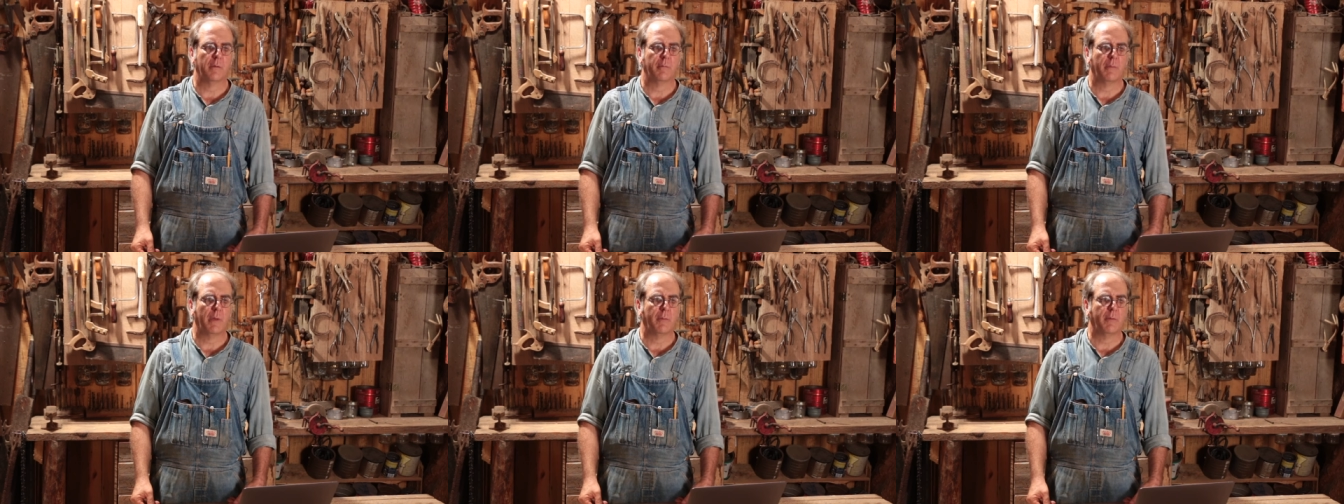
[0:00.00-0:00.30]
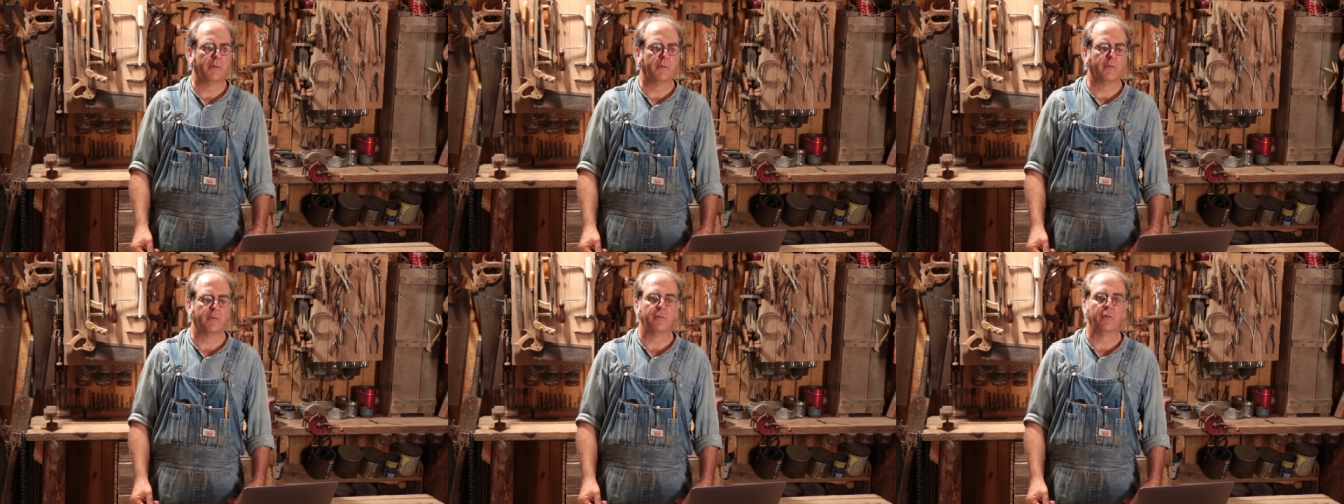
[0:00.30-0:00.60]

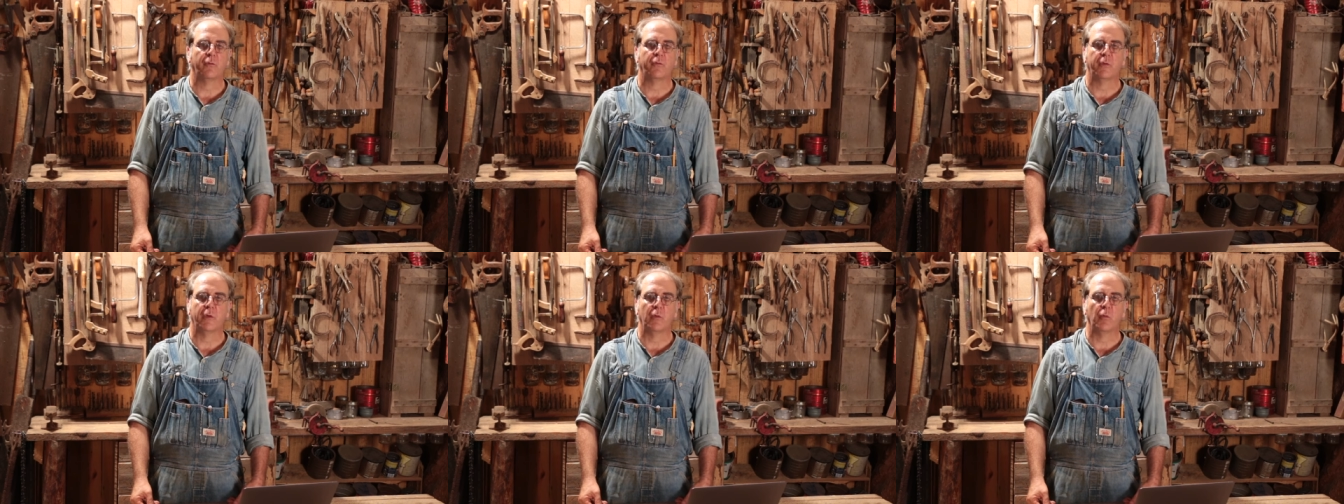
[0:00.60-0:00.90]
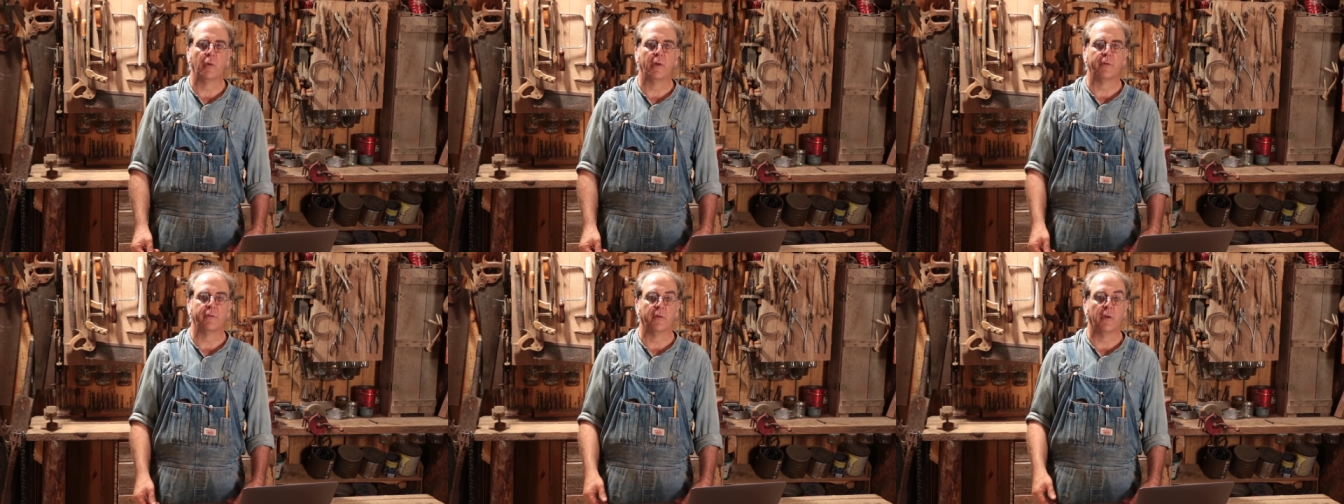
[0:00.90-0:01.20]
maybe just a few
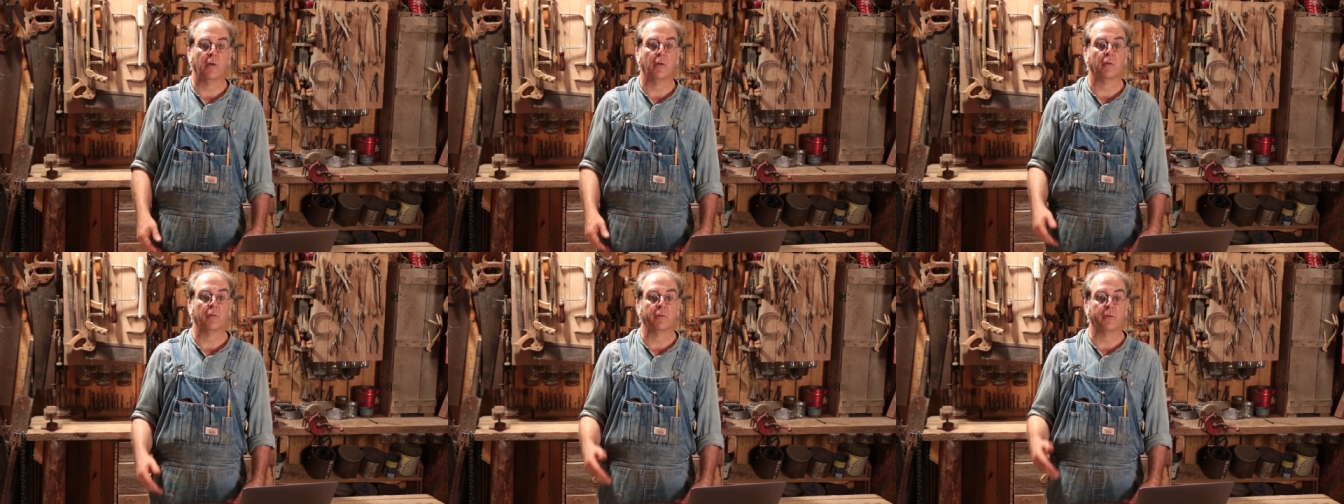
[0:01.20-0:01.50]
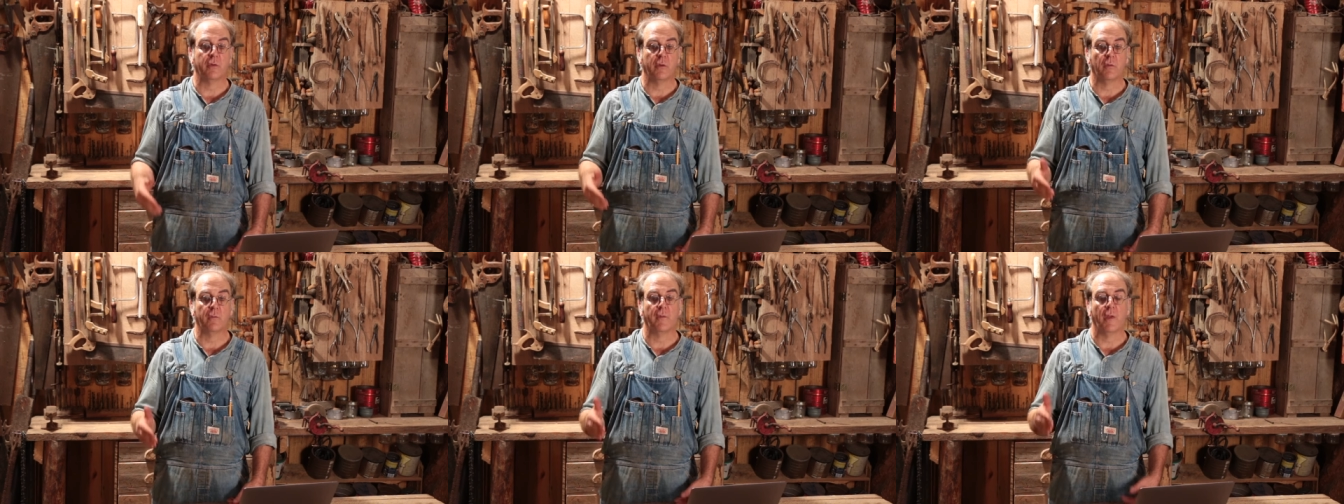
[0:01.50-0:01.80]
weeks old,
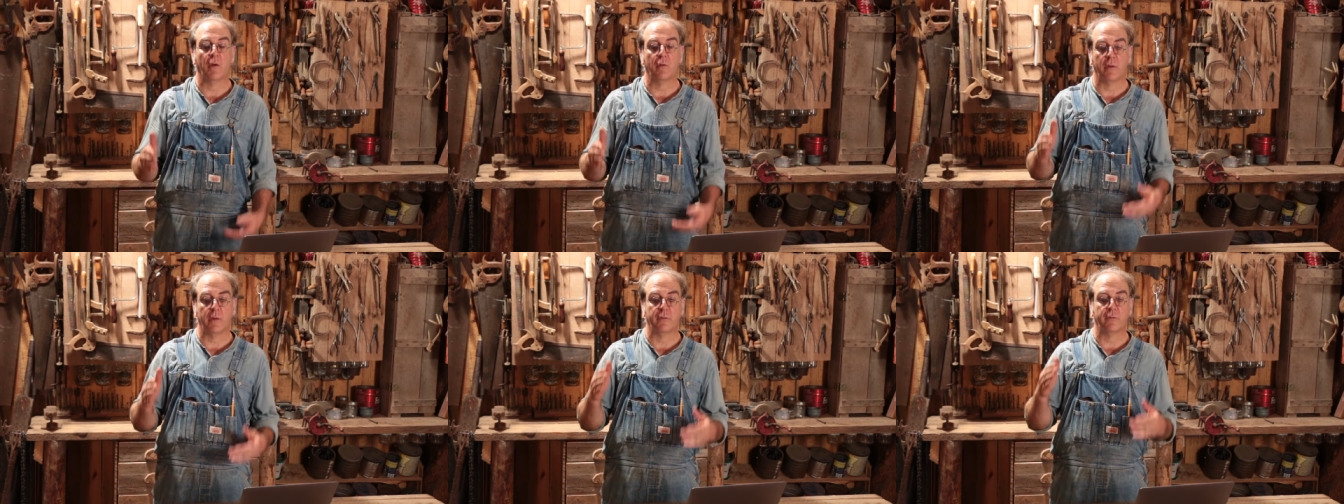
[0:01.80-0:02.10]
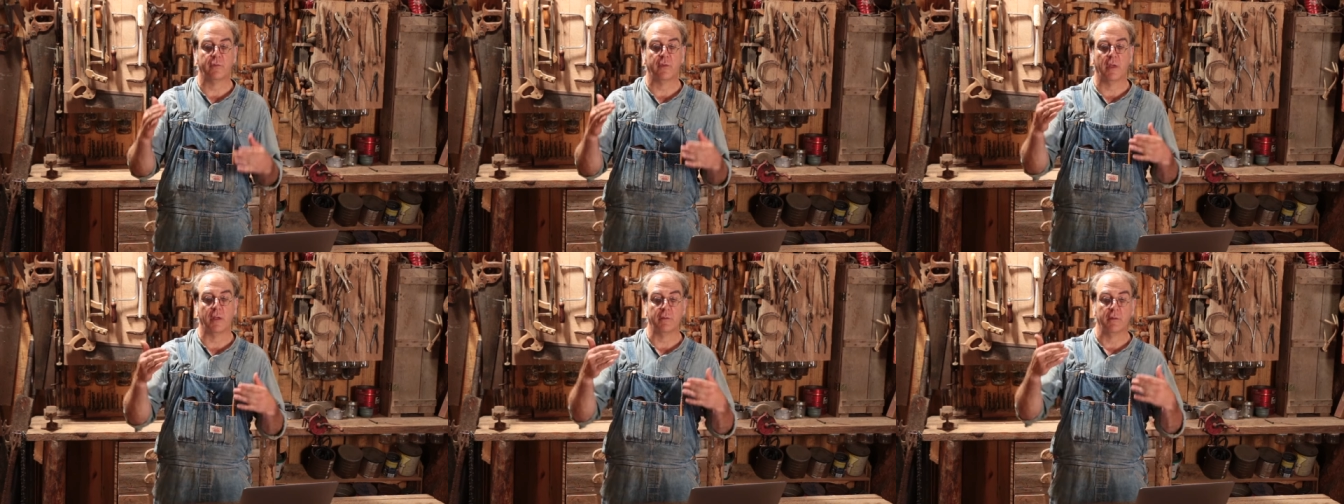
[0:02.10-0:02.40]
you'll notice
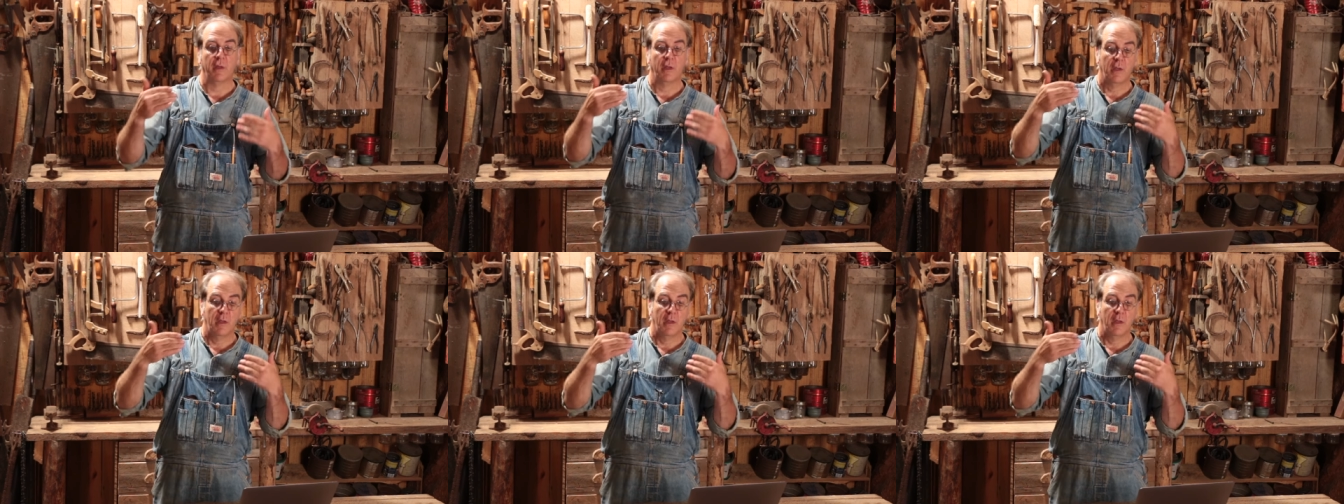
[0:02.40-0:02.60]
that